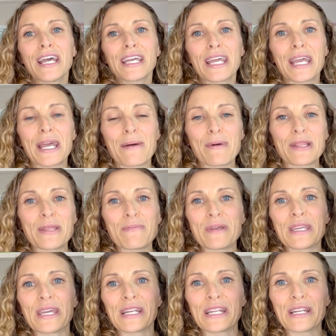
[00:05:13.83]
can come at the
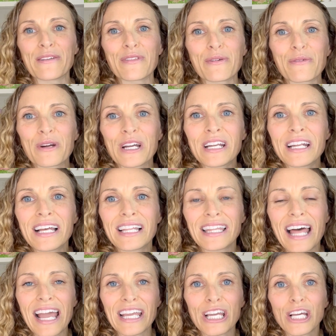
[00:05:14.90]
beginning of the word
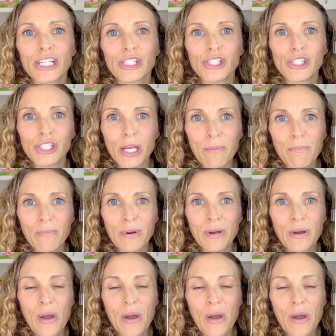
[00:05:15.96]
like ship